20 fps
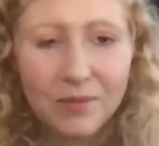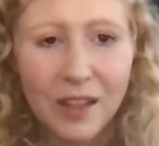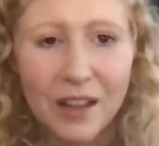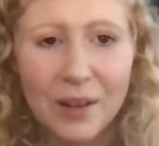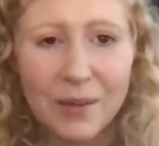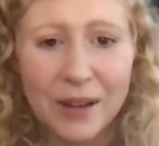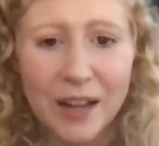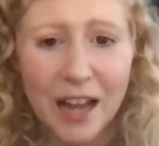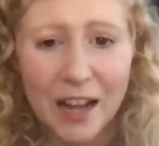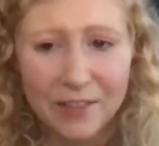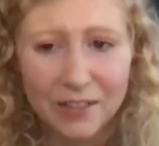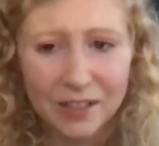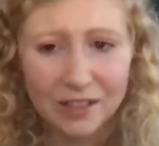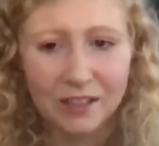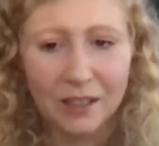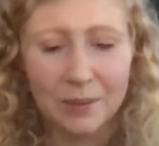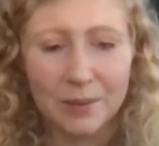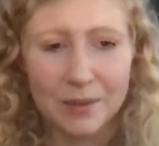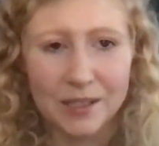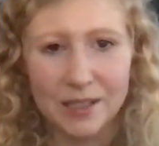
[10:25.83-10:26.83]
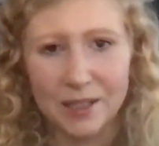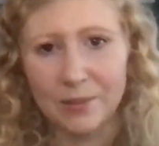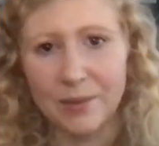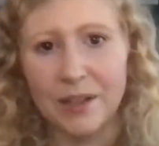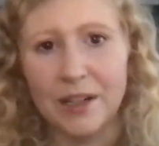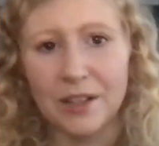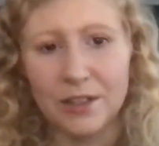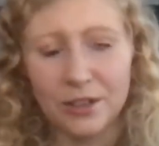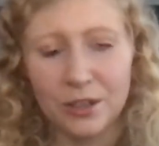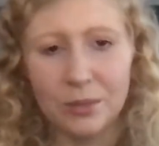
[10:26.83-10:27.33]
And we have eclipses
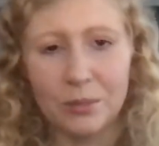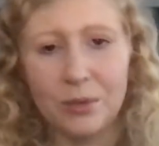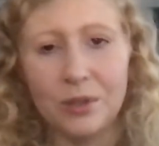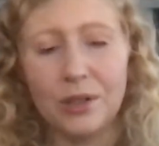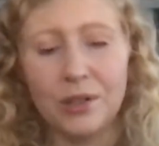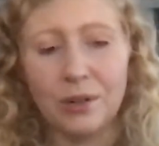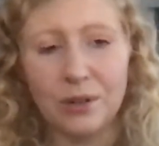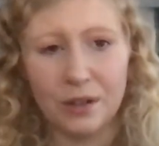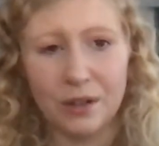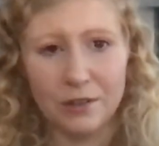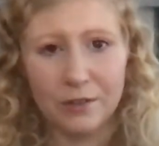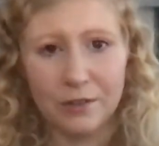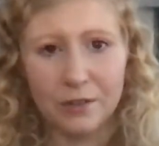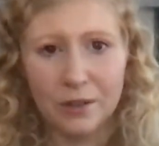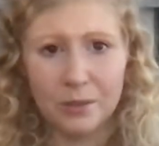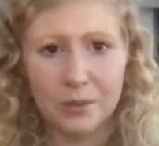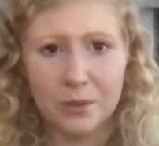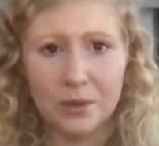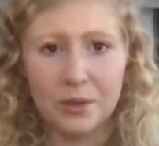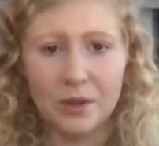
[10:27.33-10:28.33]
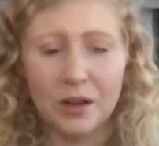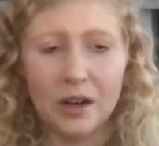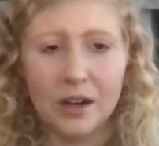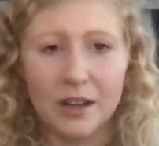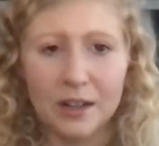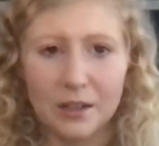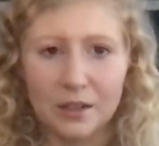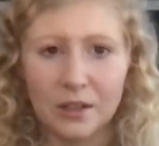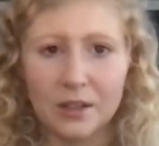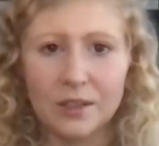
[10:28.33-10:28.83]
when a new moon or a full moon are
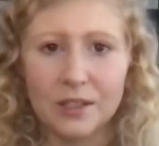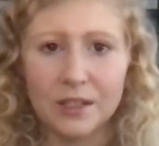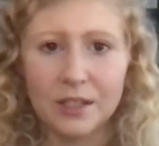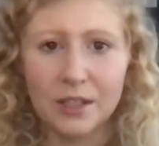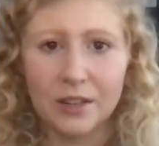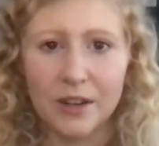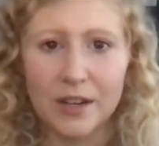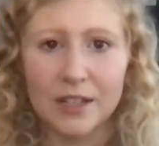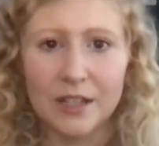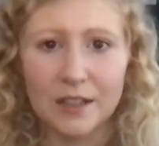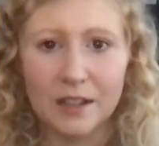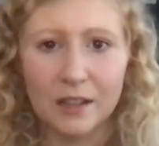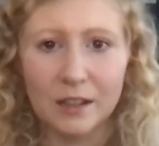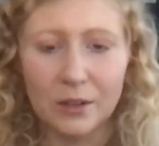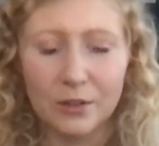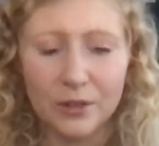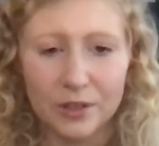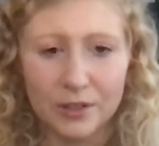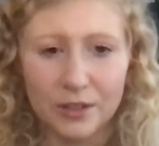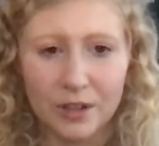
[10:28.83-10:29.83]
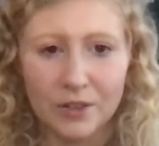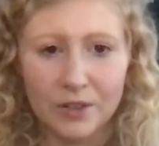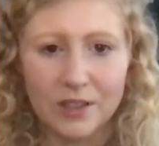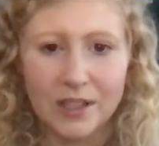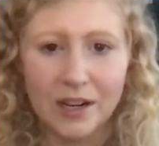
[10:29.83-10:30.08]
in close degree to the lunar nodes.